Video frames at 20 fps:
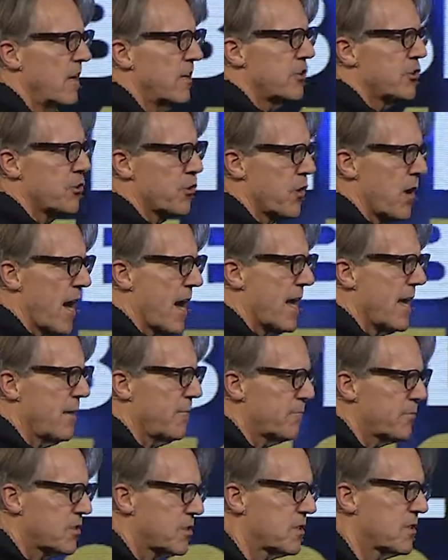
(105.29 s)

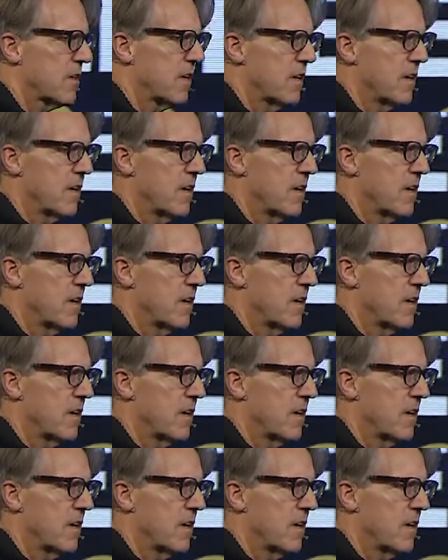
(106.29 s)
Triumphs,